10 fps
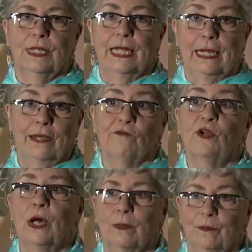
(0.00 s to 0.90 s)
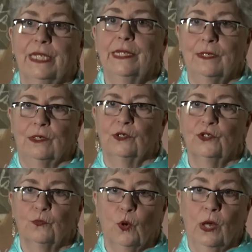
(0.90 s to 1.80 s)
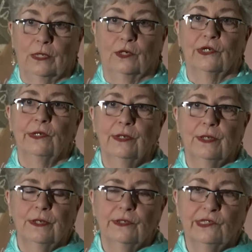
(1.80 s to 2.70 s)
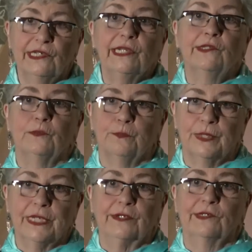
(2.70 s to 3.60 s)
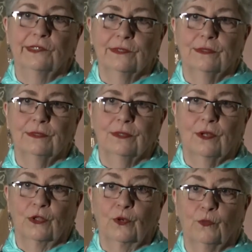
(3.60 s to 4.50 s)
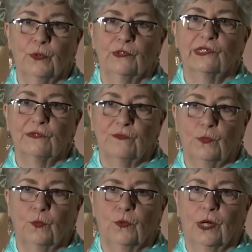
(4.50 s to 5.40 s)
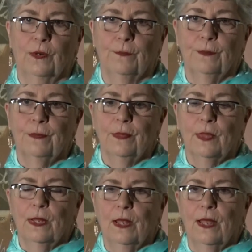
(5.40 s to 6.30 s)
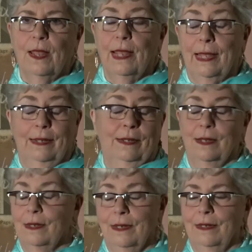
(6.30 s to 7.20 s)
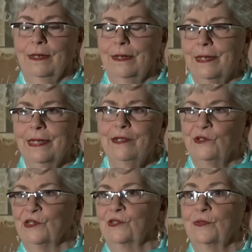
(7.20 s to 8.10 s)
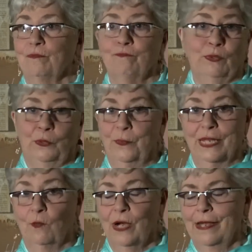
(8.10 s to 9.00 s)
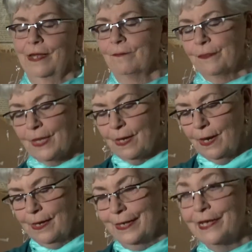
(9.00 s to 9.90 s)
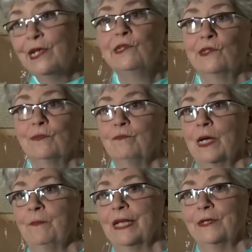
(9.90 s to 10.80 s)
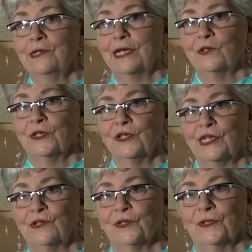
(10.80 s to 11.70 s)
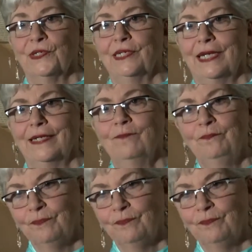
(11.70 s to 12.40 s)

And I've come here to water seeds of peace on the roots of the war and he just blew me away. Uh, he's my meditation teacher today.